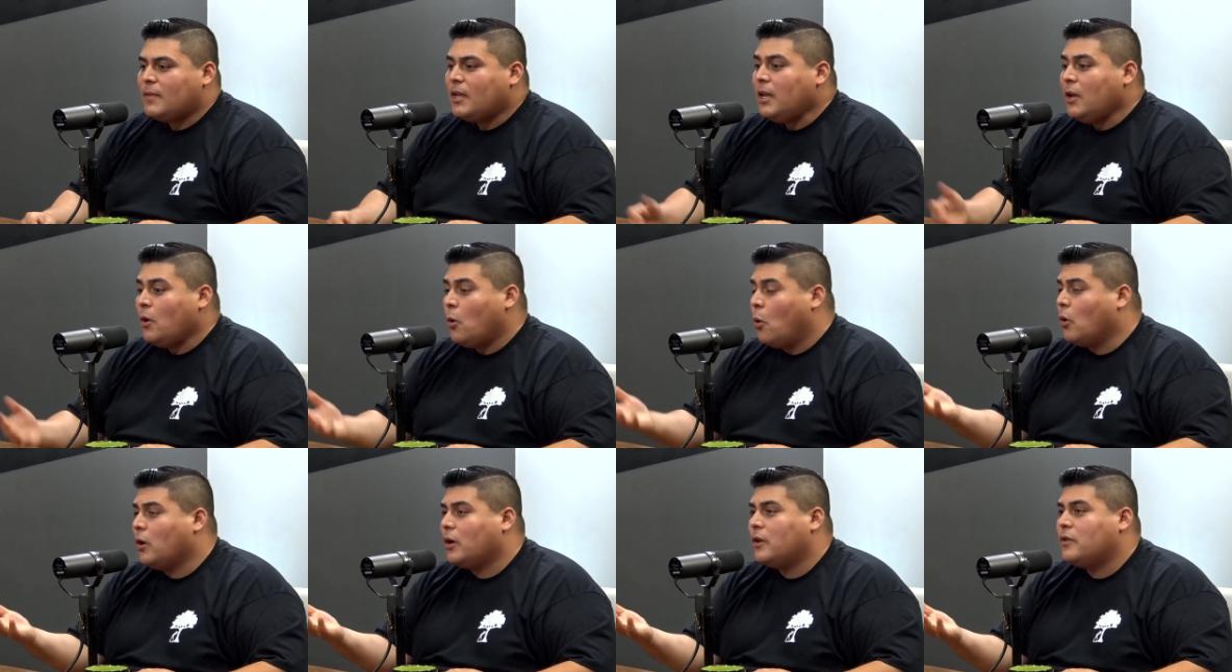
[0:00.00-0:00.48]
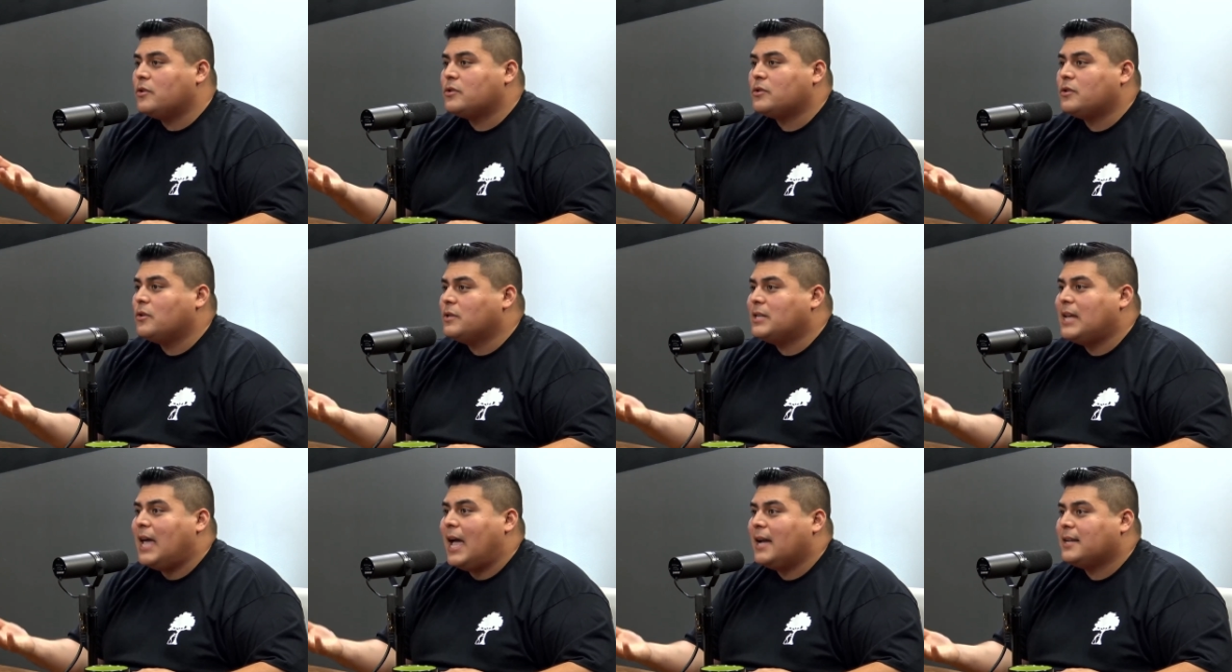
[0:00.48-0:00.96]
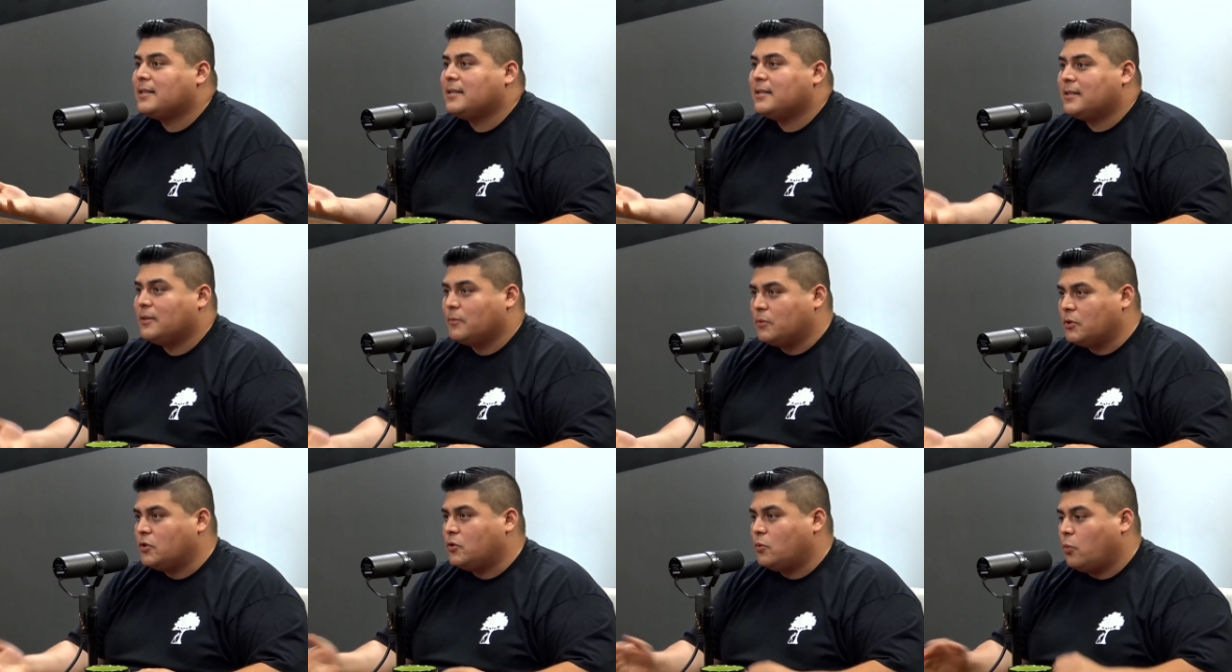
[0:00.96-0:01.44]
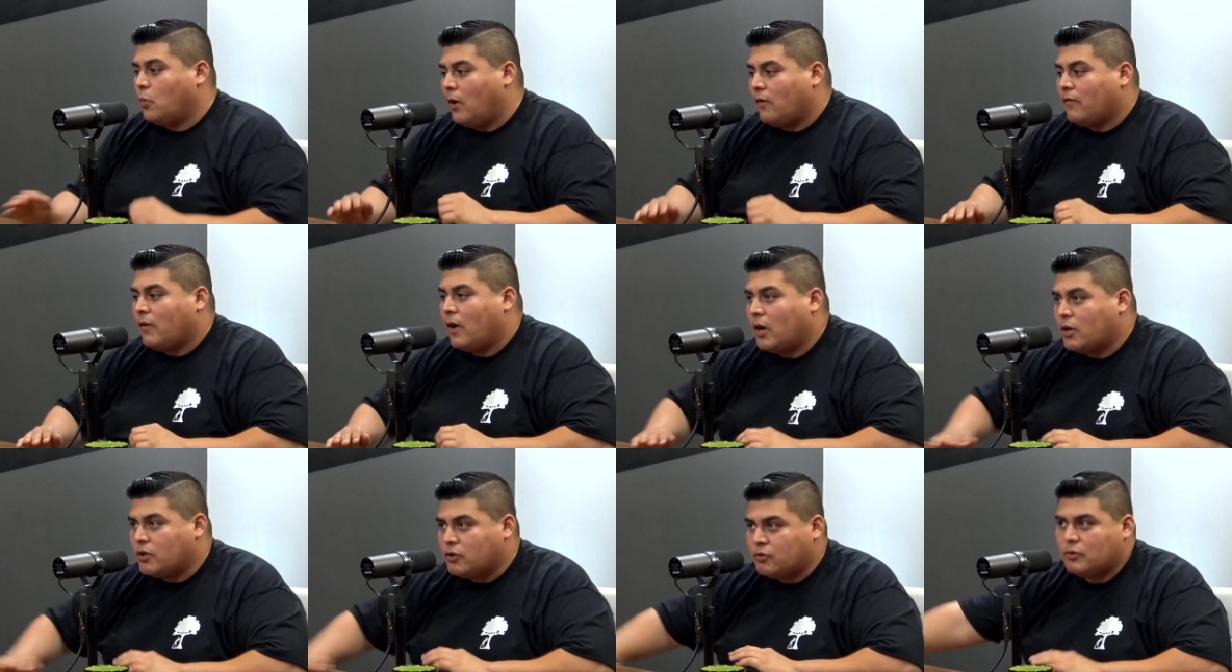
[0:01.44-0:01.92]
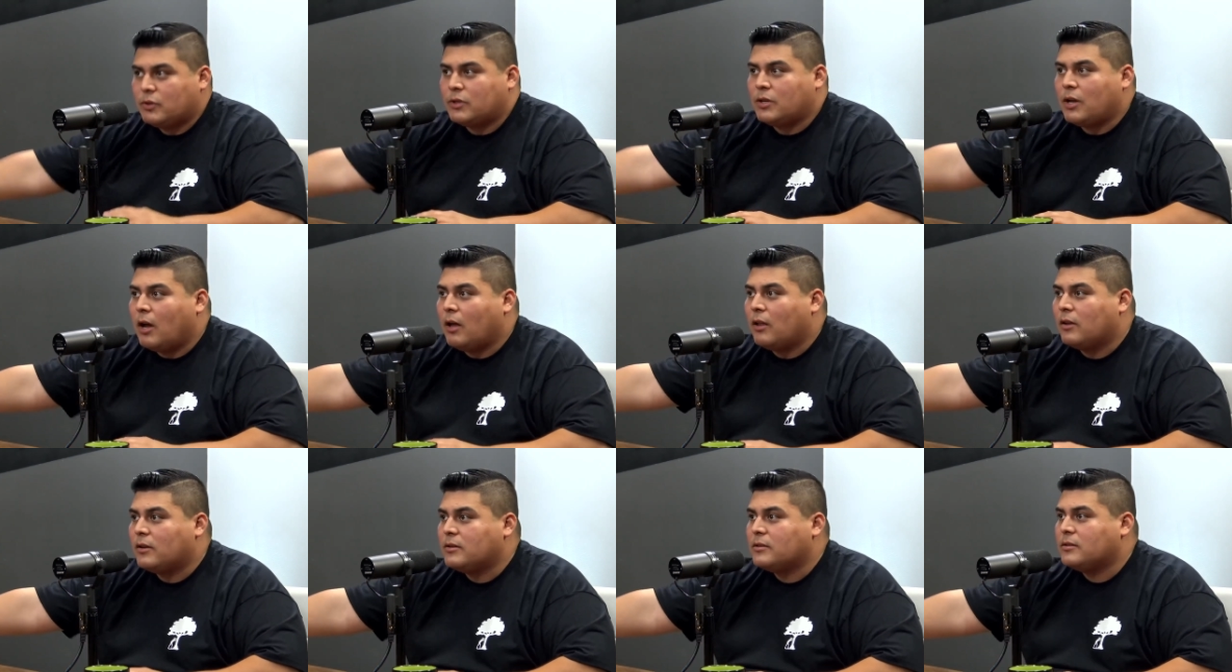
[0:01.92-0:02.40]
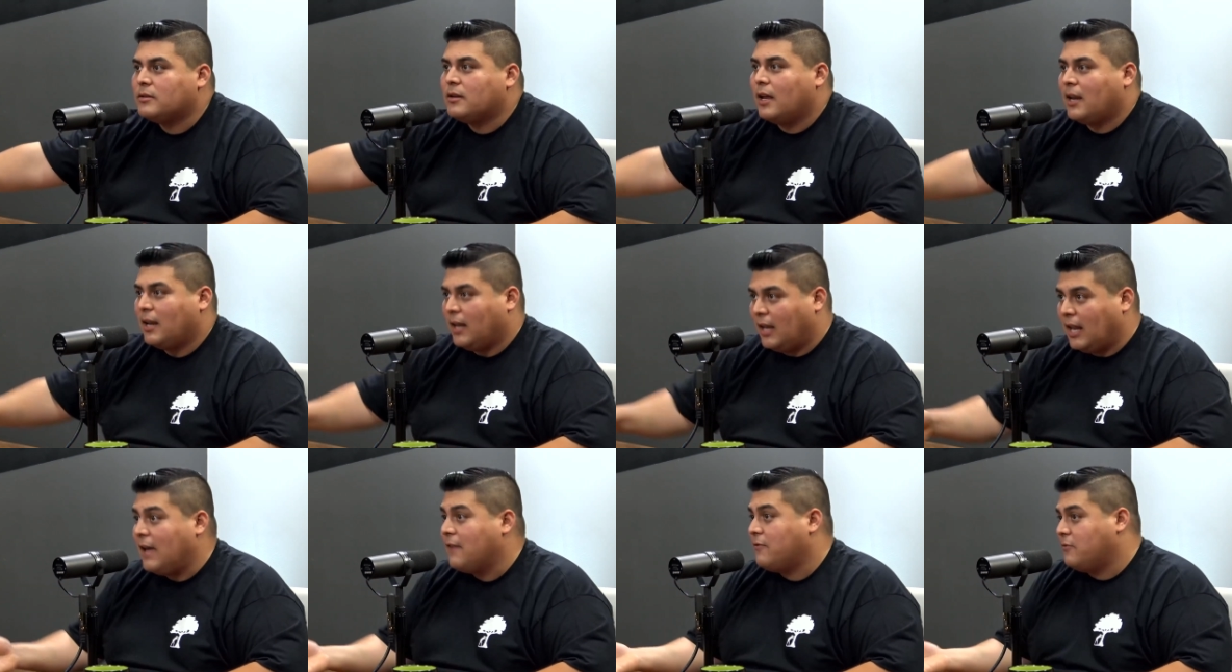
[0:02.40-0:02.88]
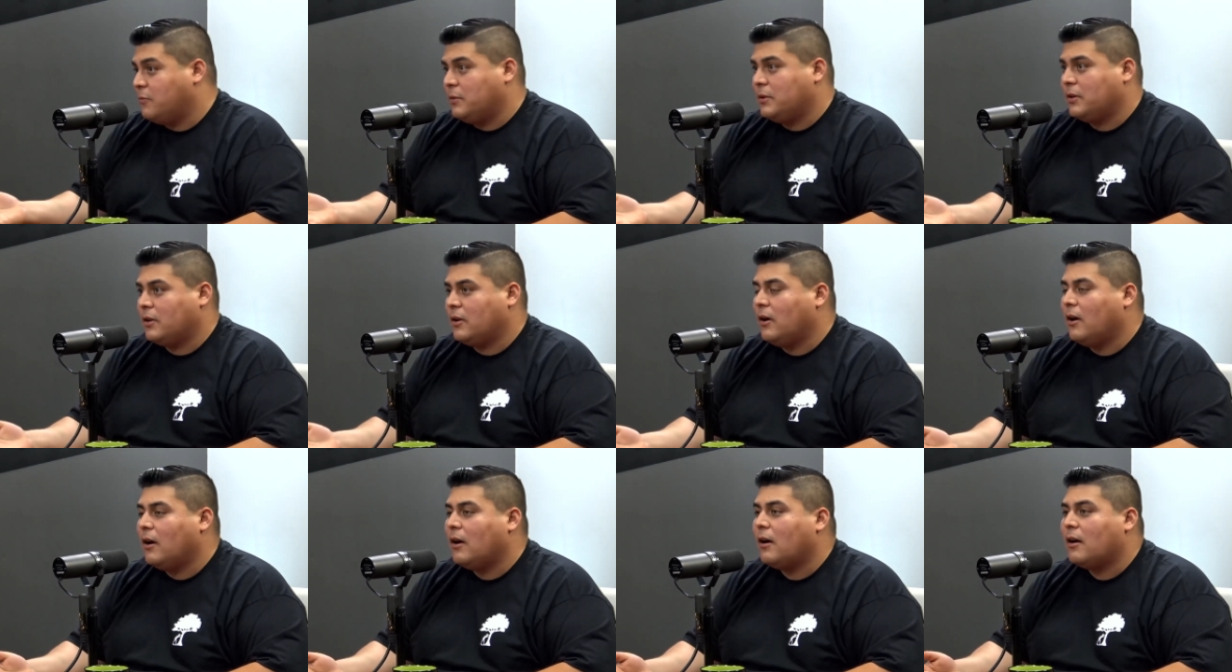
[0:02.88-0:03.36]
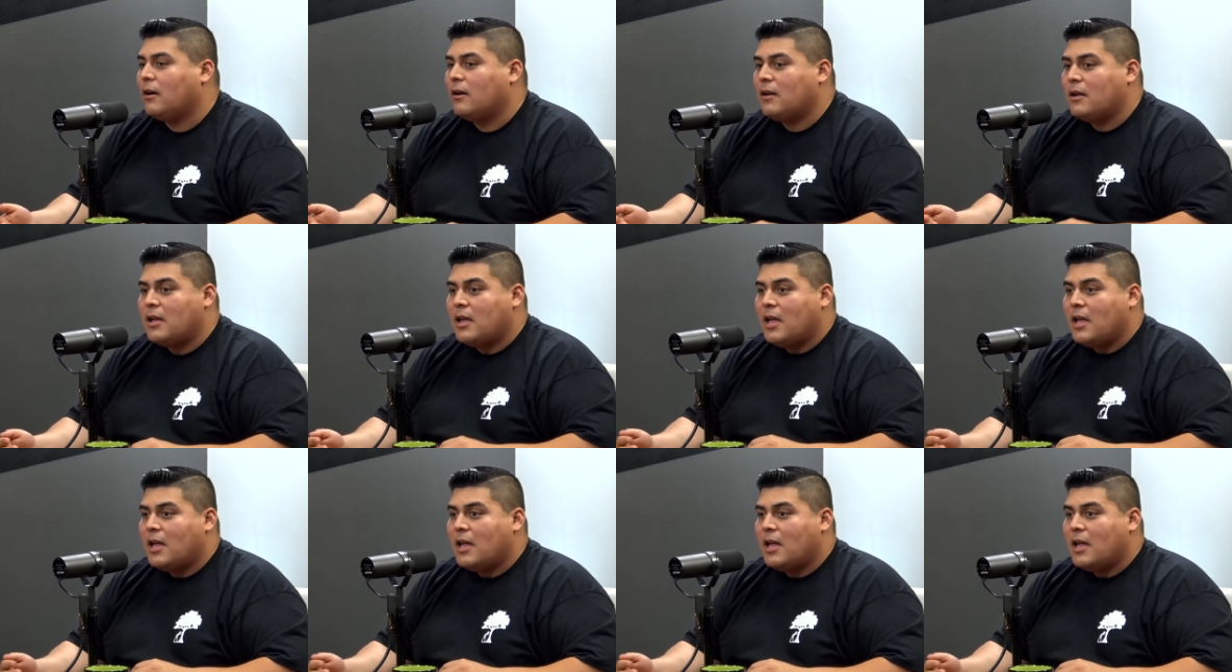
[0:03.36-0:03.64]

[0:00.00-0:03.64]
Oregon, there's no taxes. It was $1,200. I left with the car.